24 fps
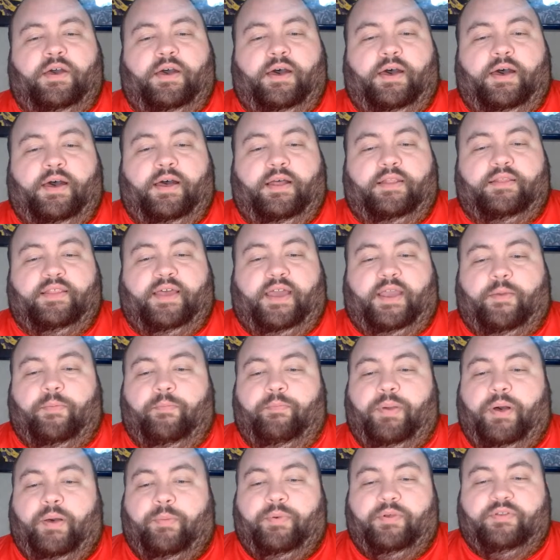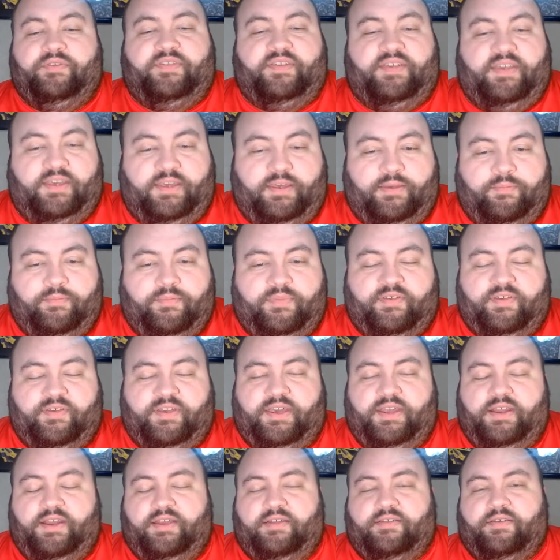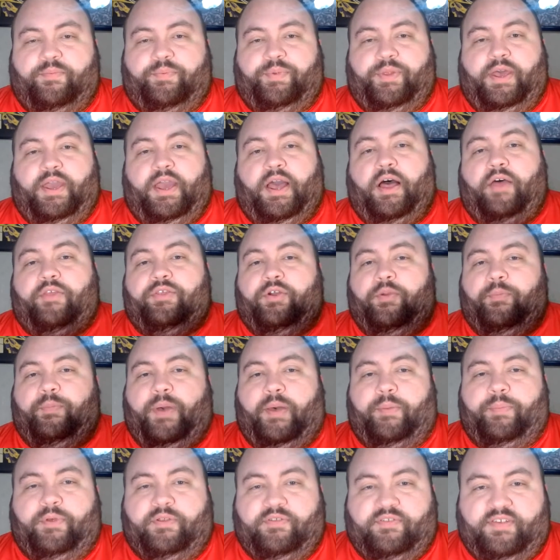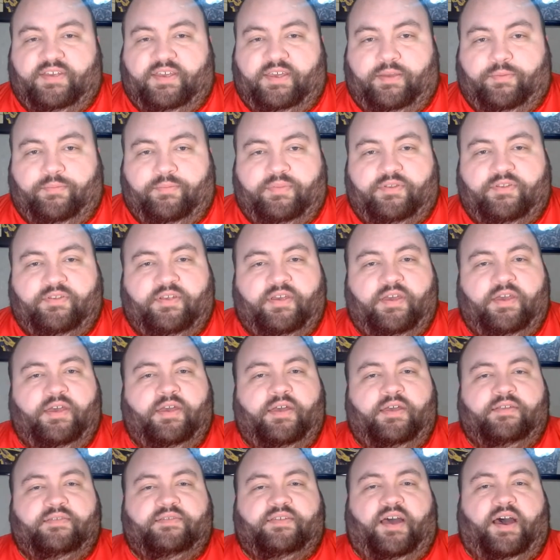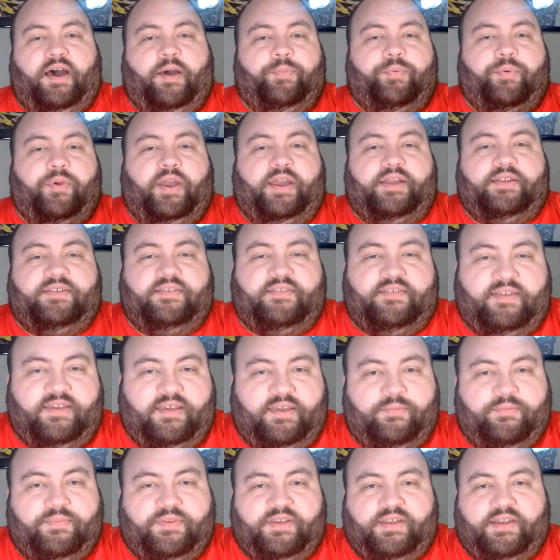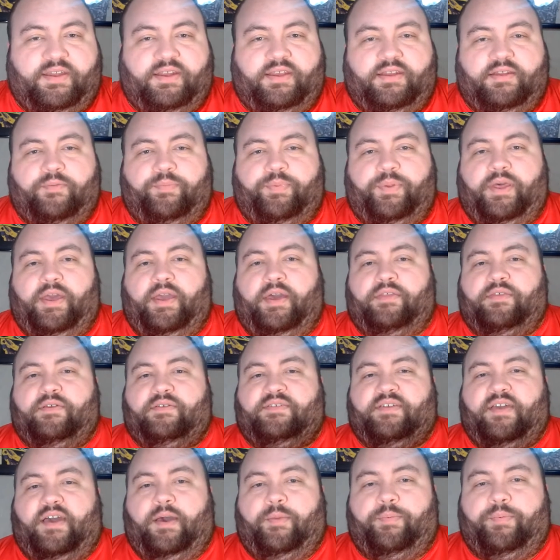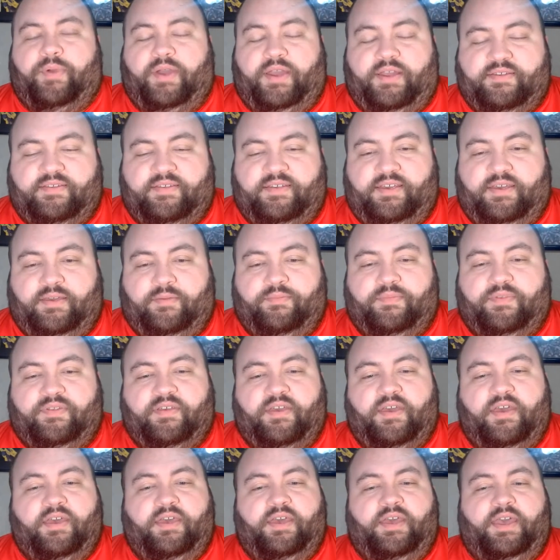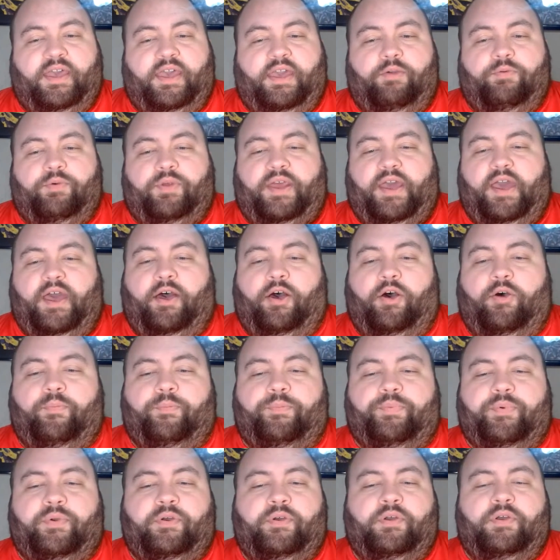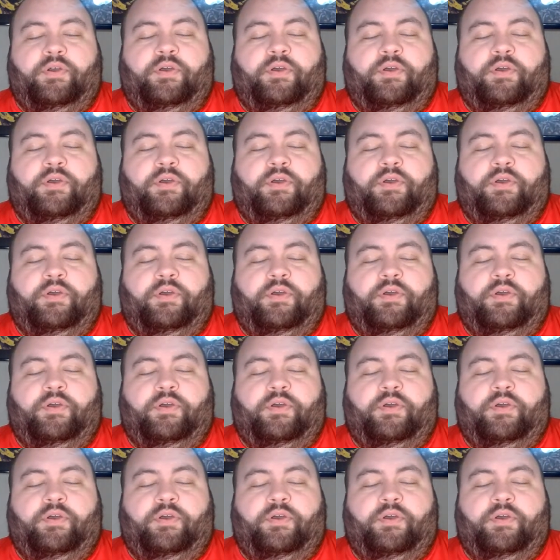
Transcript: uh, like bubble teams getting to play other bubble teams, top ranked teams getting to play other top ranked teams. It would help